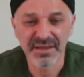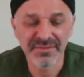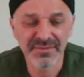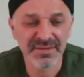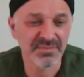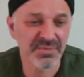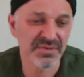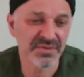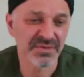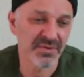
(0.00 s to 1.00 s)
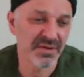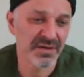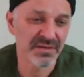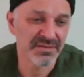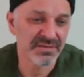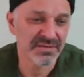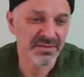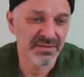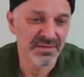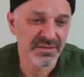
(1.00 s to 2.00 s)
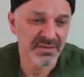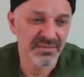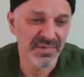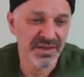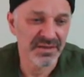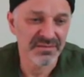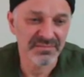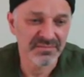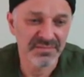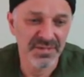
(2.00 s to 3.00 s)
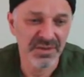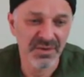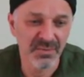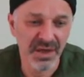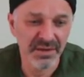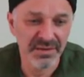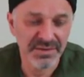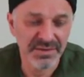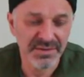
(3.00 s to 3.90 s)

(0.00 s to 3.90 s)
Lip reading: If this is prolonged beyond, March,